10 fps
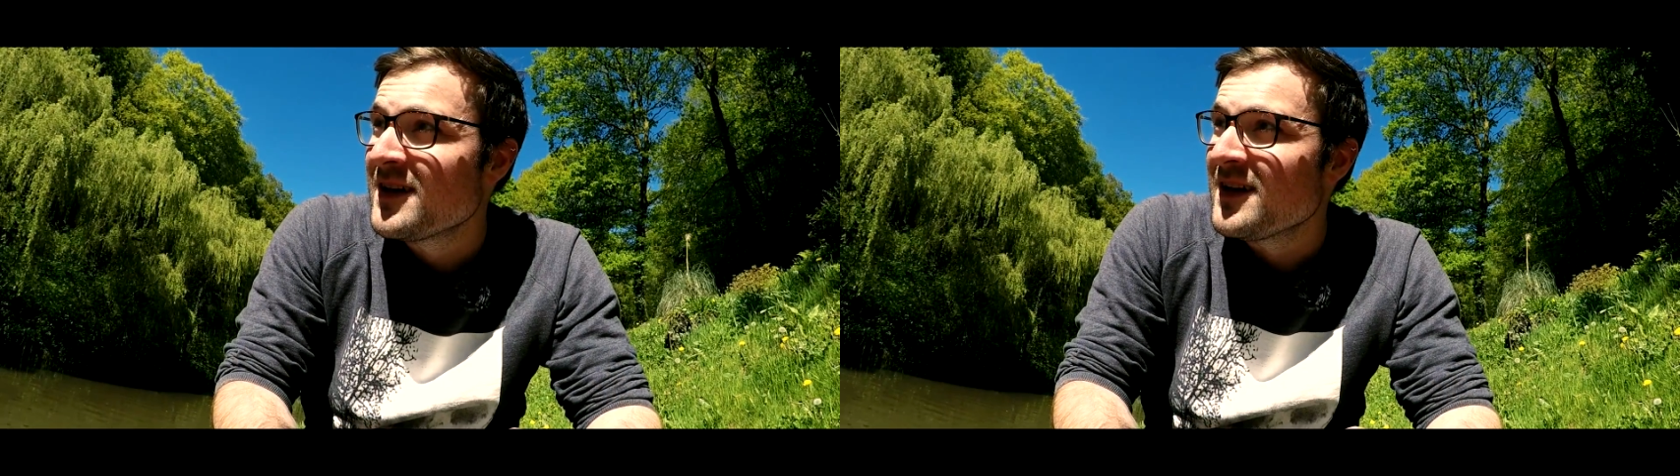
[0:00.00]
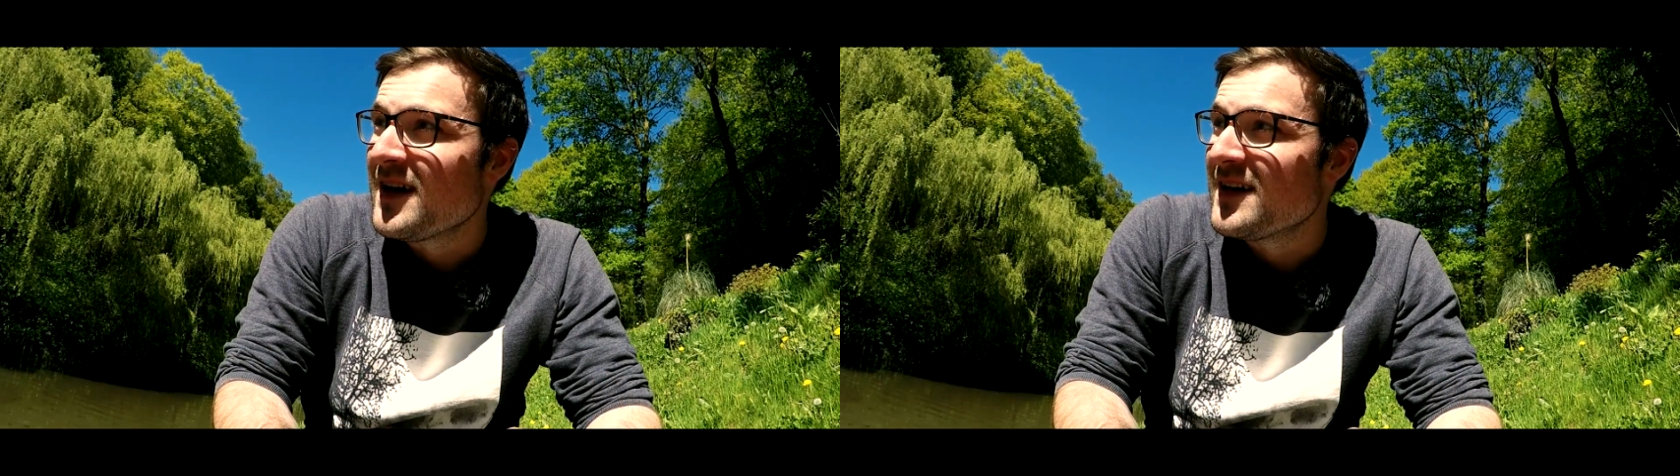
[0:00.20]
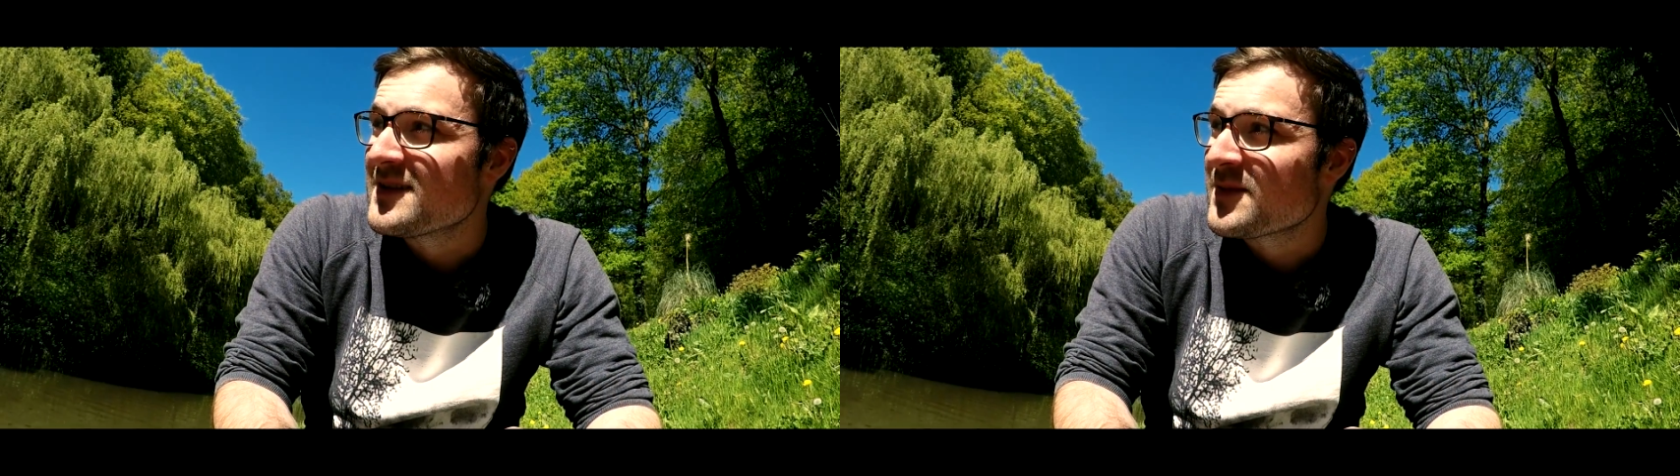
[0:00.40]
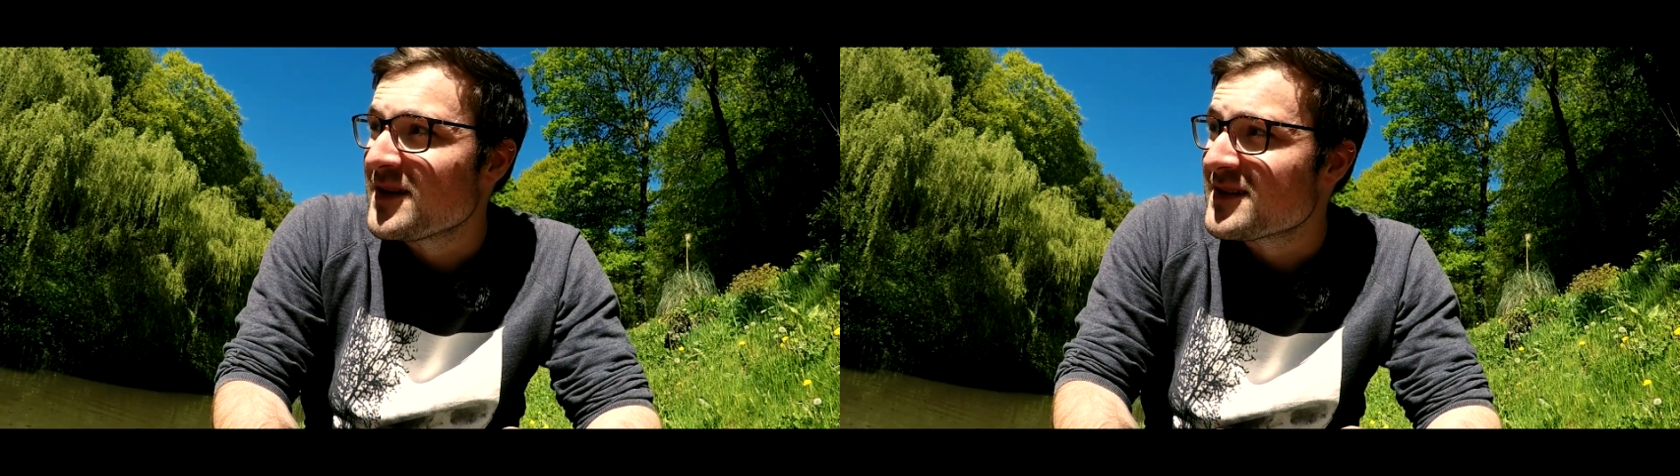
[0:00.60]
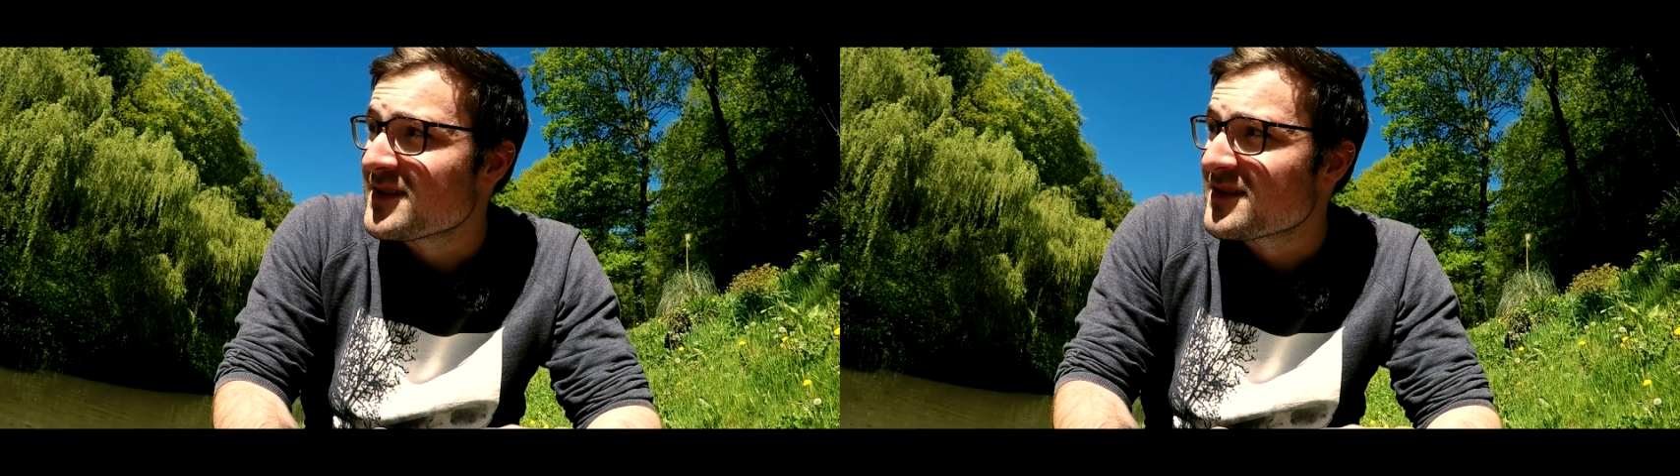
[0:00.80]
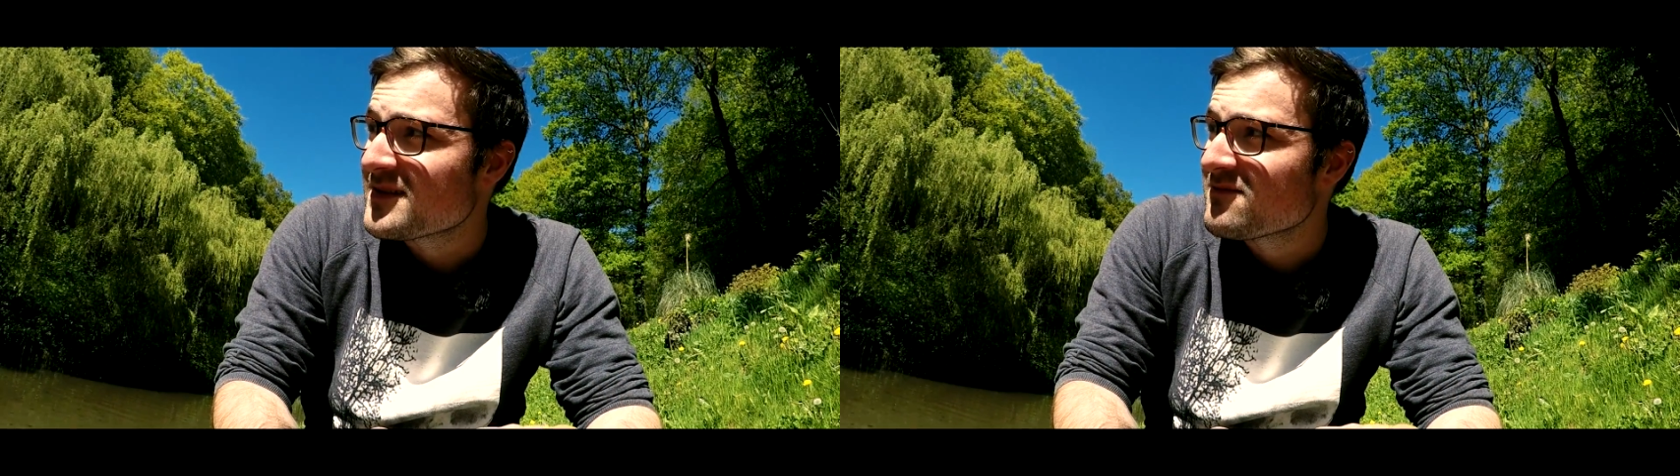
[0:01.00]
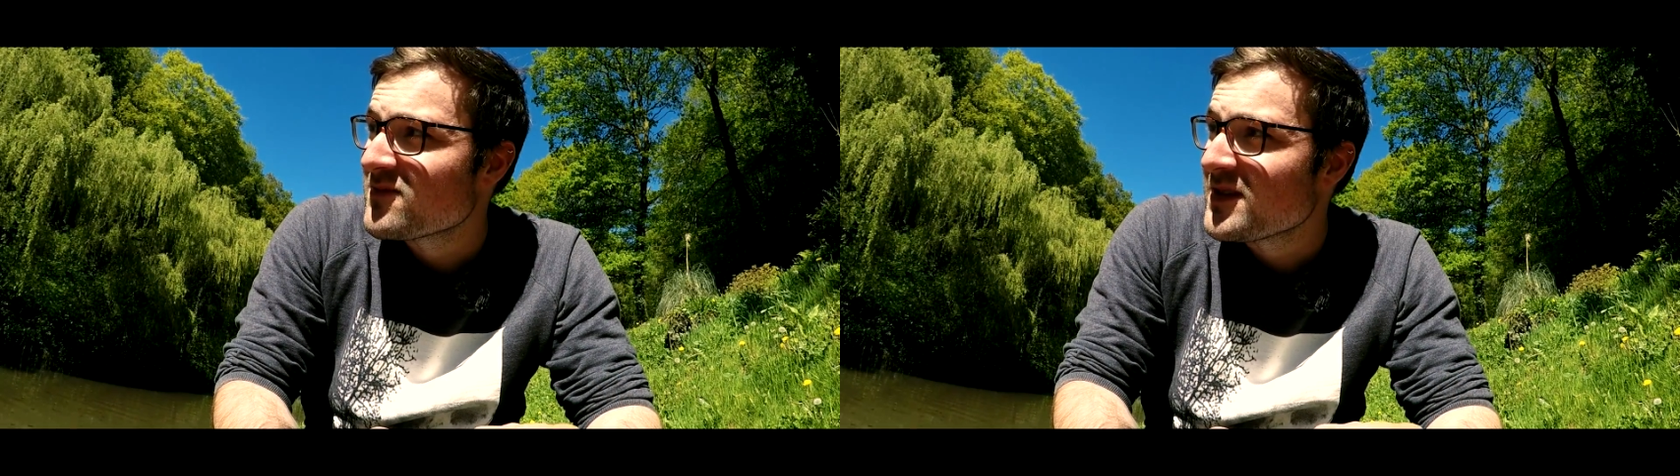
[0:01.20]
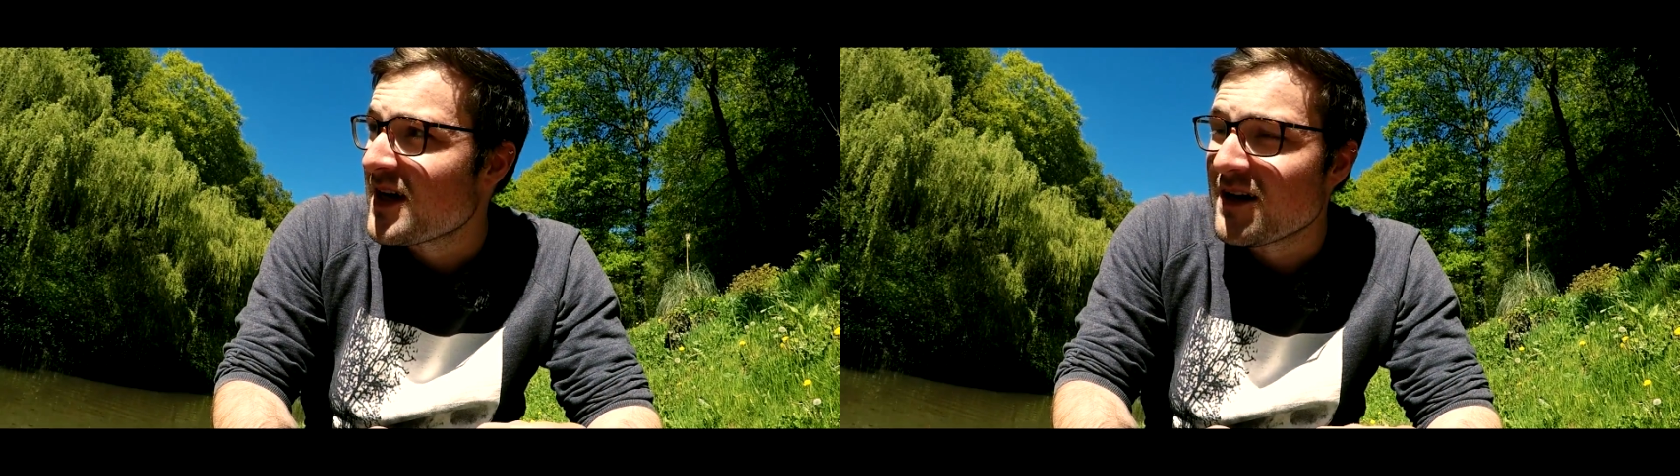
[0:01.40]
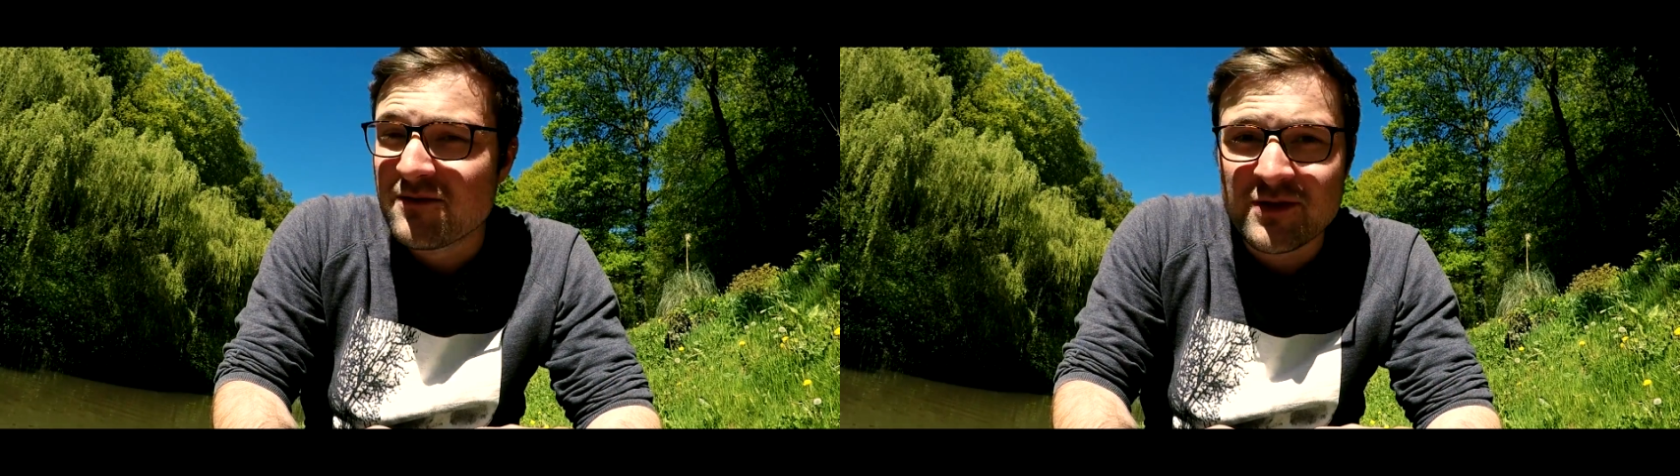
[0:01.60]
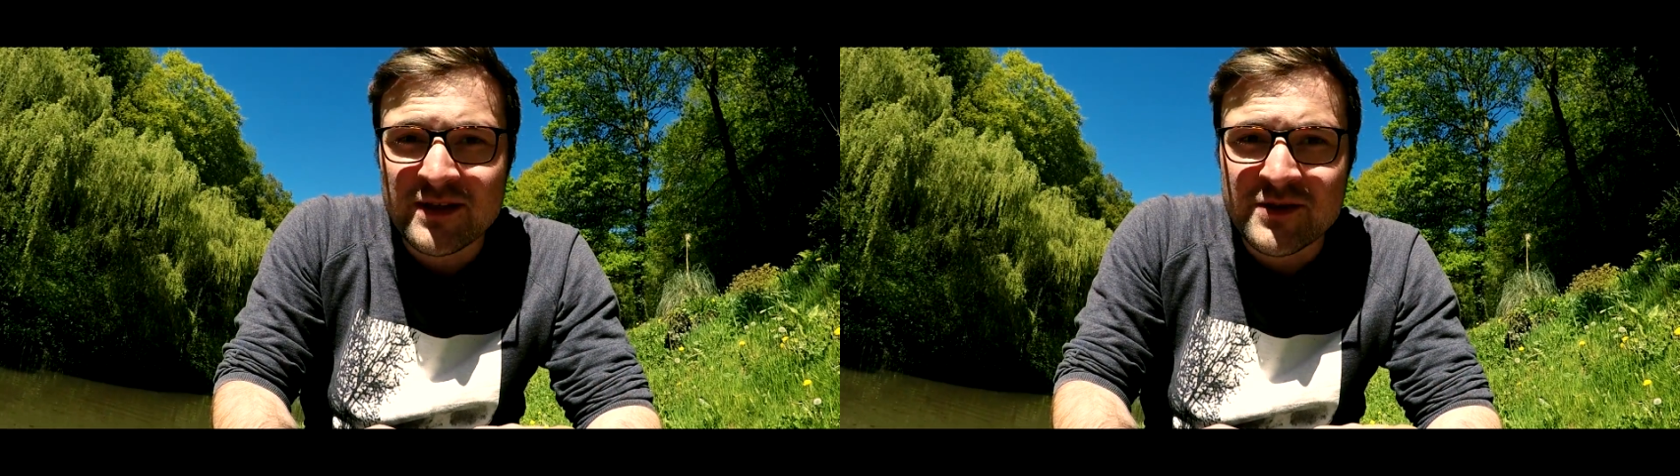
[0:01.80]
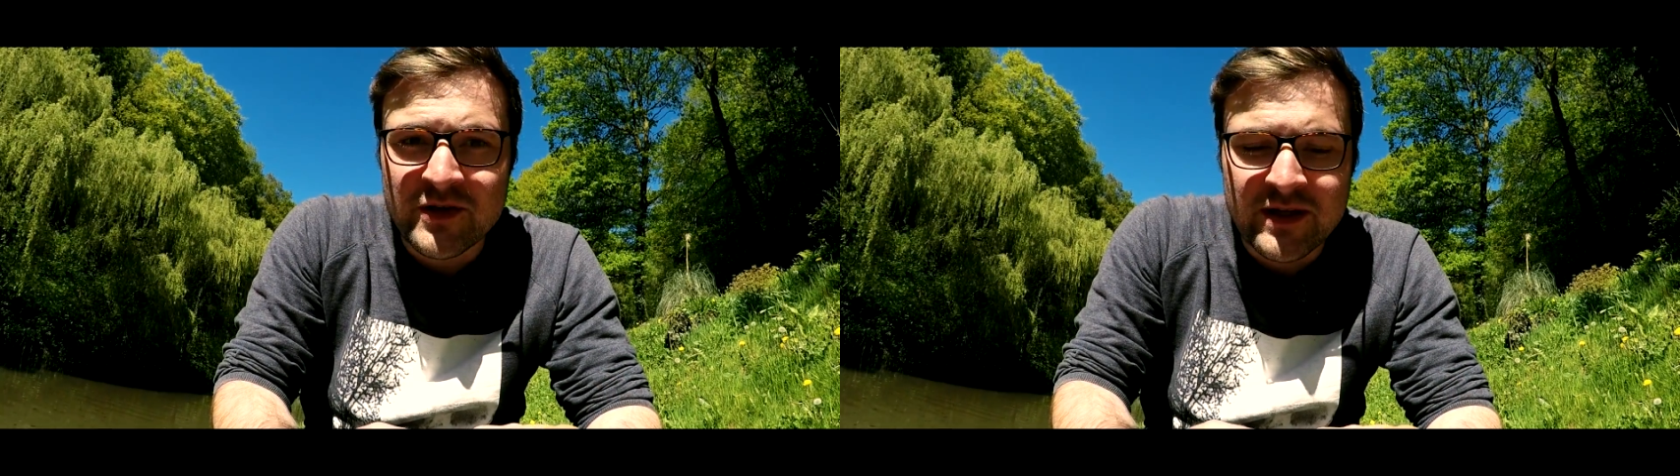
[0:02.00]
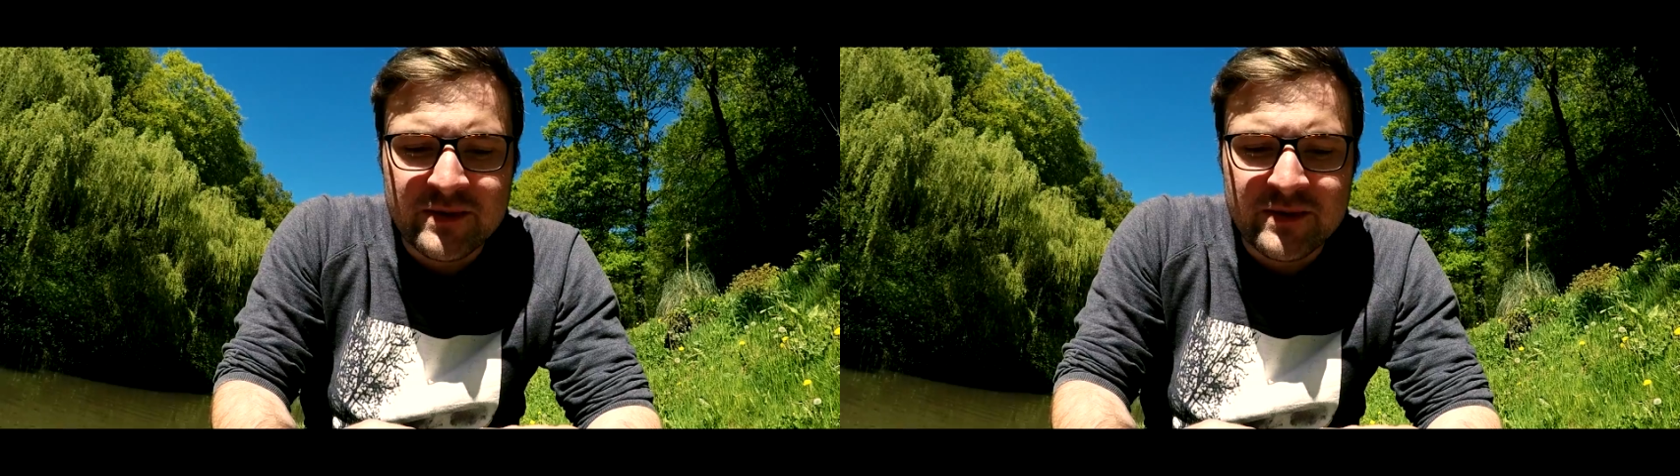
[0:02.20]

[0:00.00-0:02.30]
This place is, yeah, I've really enjoyed it.